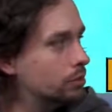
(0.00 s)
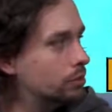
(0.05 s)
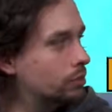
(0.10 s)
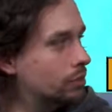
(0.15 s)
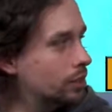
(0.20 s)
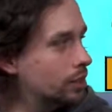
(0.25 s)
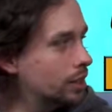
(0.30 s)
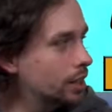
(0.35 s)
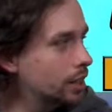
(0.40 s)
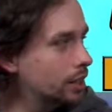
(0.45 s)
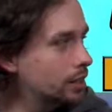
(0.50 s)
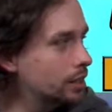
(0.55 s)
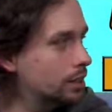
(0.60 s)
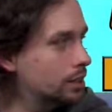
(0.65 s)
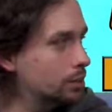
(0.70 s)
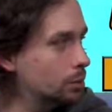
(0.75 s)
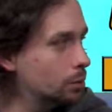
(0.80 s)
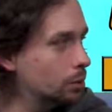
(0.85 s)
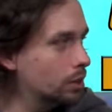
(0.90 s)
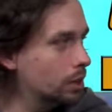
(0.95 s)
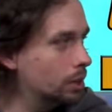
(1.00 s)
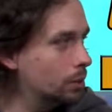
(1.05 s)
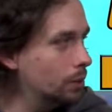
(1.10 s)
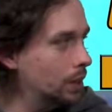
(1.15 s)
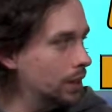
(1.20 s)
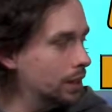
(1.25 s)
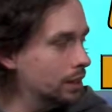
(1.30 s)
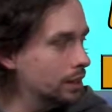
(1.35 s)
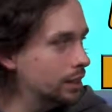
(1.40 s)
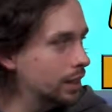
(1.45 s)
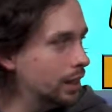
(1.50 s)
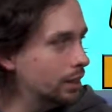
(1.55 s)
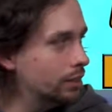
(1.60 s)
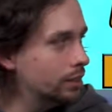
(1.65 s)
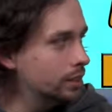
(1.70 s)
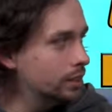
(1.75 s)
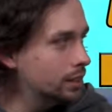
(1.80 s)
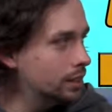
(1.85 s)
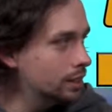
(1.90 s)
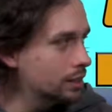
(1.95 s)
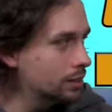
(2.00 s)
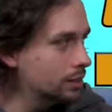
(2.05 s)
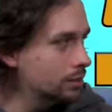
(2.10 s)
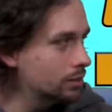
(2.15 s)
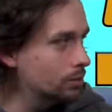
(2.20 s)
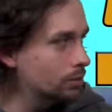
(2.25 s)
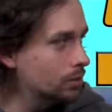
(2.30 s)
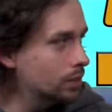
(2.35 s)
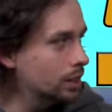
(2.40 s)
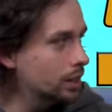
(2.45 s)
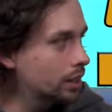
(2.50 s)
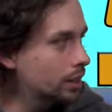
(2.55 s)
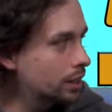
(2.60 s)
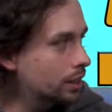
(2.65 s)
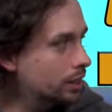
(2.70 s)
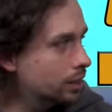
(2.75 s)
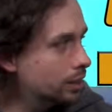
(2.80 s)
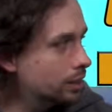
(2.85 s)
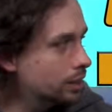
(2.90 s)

Before it didn't work well. Now it doesn't work.